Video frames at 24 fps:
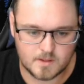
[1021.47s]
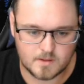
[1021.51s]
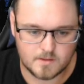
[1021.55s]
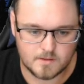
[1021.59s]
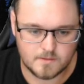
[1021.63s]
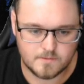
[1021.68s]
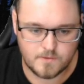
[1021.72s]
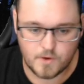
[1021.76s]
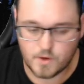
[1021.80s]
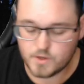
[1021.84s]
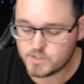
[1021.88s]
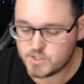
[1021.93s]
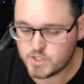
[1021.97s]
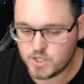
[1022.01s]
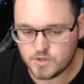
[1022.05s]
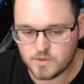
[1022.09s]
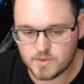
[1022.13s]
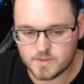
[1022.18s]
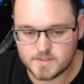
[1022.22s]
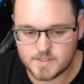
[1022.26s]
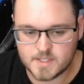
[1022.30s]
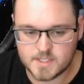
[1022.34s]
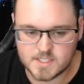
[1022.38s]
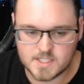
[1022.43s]
First year in
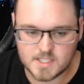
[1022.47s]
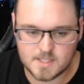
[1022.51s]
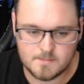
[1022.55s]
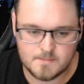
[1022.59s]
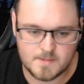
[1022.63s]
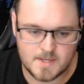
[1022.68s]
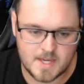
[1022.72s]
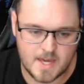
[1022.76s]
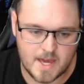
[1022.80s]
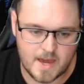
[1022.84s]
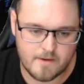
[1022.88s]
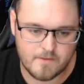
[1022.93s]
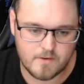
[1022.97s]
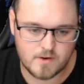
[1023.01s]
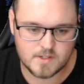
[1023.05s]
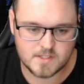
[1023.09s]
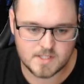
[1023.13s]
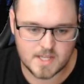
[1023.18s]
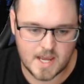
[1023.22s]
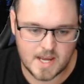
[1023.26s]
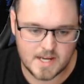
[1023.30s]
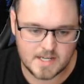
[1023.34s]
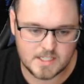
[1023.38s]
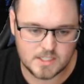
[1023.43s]
the system, he
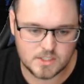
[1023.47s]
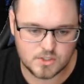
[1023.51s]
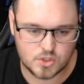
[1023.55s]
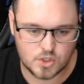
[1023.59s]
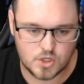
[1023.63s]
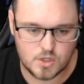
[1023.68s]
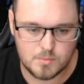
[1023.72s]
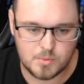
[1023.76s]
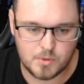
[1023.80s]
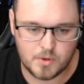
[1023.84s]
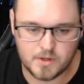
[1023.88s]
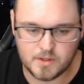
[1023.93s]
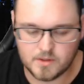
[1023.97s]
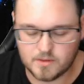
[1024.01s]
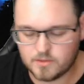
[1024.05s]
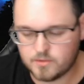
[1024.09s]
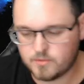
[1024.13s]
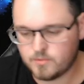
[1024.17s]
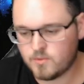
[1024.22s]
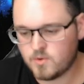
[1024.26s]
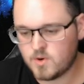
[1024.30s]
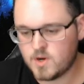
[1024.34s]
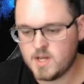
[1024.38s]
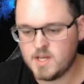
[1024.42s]
averaged
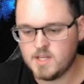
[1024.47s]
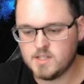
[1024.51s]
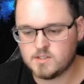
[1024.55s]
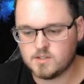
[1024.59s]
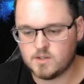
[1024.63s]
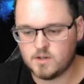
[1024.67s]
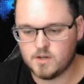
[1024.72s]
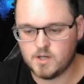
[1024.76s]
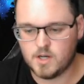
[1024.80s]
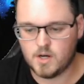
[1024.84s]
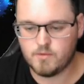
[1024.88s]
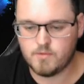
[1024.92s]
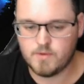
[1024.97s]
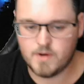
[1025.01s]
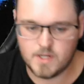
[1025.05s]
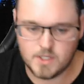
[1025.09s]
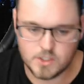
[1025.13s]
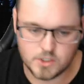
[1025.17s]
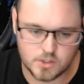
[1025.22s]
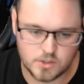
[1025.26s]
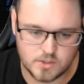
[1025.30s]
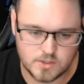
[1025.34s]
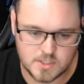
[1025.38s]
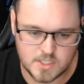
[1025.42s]
82.3, so a
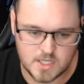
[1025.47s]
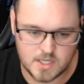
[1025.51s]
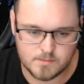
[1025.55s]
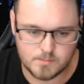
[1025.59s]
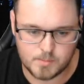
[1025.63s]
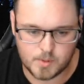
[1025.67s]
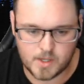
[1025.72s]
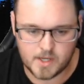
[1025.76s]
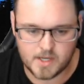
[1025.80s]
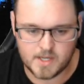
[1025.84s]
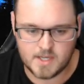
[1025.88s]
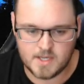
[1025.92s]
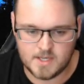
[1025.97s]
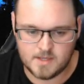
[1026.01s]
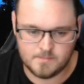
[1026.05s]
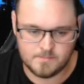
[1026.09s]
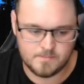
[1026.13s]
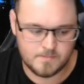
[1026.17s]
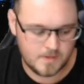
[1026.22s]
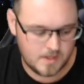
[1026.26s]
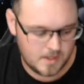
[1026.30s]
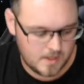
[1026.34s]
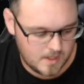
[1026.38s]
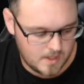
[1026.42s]
really good year by
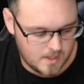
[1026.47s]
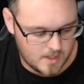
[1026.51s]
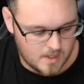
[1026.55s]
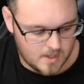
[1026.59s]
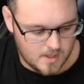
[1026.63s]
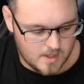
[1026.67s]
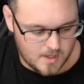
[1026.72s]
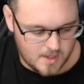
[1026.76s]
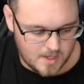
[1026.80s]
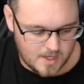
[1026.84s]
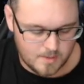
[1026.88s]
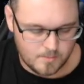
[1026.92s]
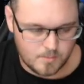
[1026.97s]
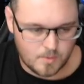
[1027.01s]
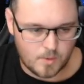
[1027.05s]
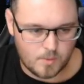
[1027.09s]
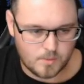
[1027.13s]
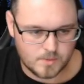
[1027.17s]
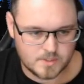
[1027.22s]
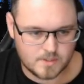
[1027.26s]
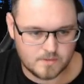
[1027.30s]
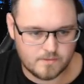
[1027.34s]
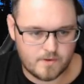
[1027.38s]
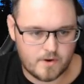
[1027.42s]
him in what
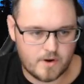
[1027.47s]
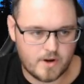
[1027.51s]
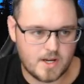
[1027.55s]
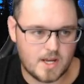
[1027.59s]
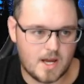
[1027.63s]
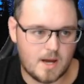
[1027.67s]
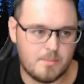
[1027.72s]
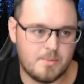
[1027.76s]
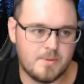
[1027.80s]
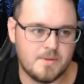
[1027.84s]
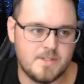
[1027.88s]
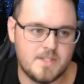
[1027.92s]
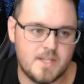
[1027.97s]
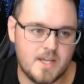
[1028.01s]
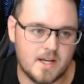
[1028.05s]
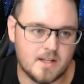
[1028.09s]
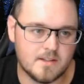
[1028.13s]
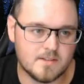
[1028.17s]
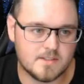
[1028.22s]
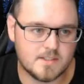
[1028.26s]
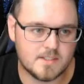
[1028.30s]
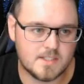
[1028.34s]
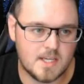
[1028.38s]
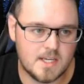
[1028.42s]
was a very up and
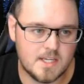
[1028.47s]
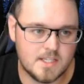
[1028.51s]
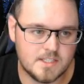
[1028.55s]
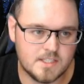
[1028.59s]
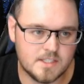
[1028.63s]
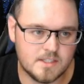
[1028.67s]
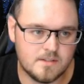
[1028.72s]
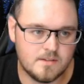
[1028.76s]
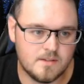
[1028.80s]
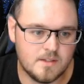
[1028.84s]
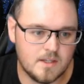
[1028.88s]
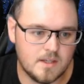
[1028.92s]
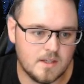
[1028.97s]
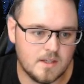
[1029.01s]
down season.